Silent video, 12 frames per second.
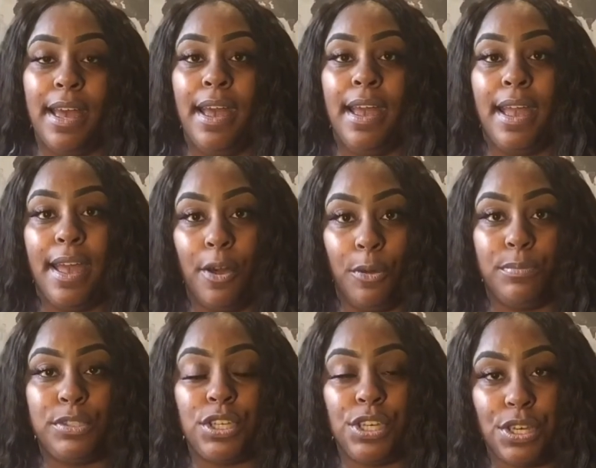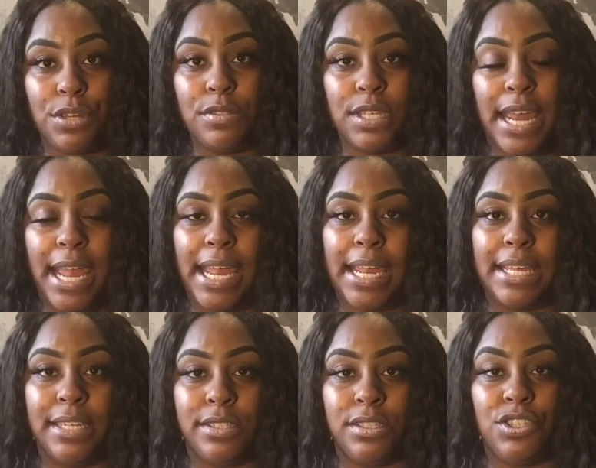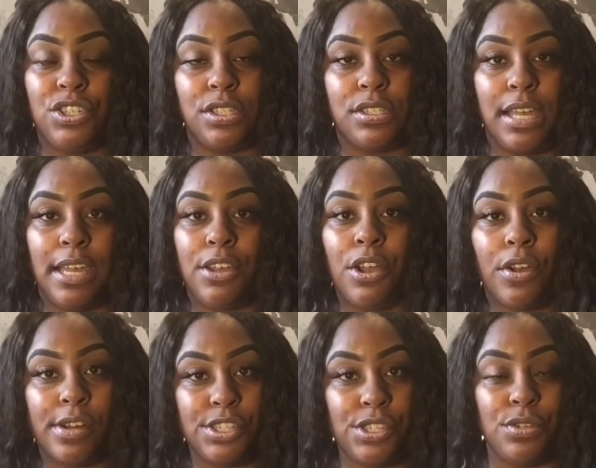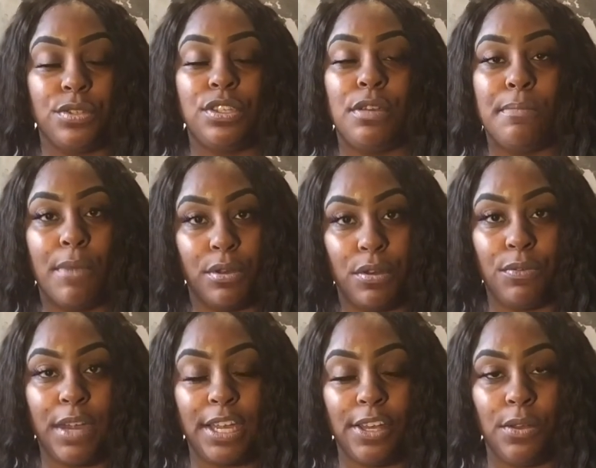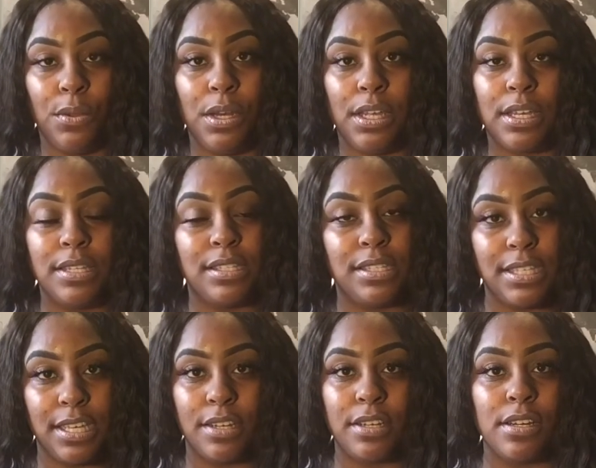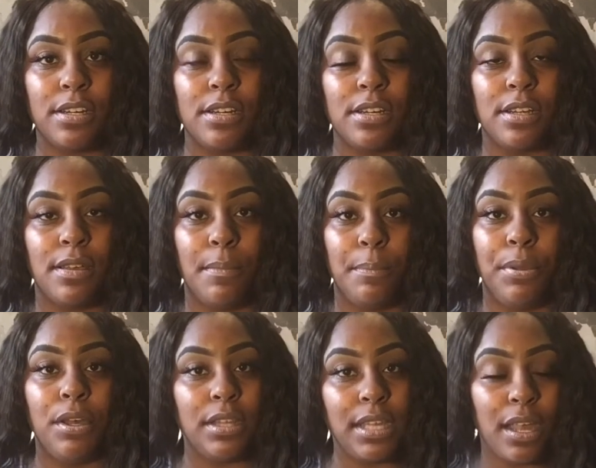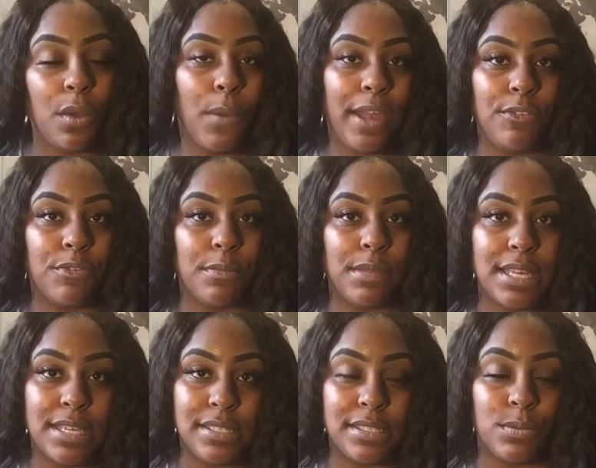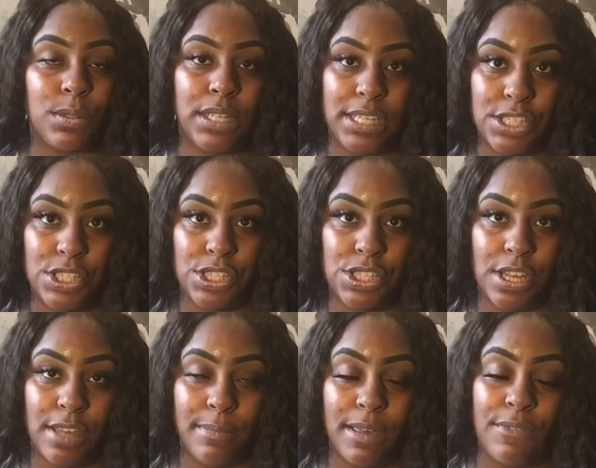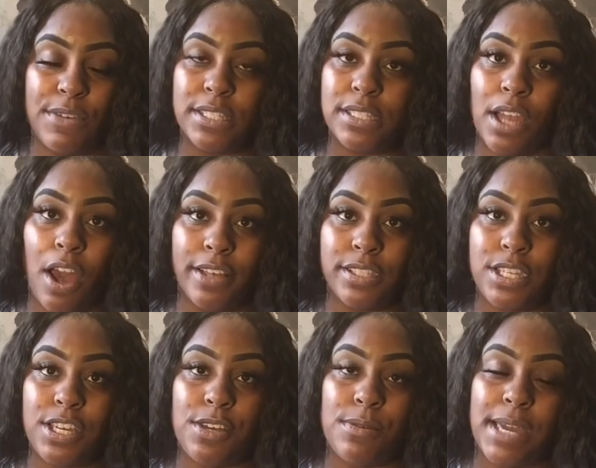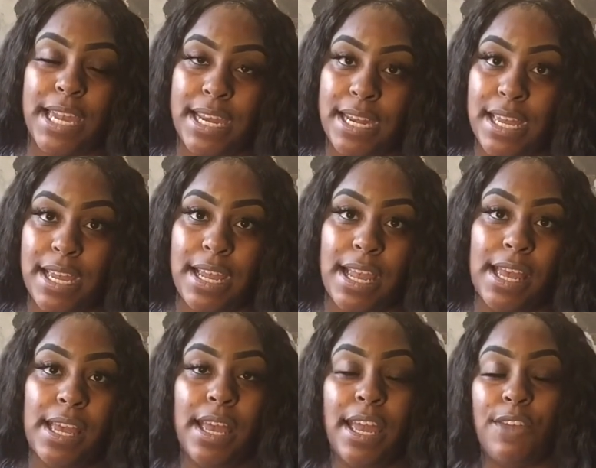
help to you today is to just encourage you, to motivate you to consider pulling away from this relationship. If it's causing you if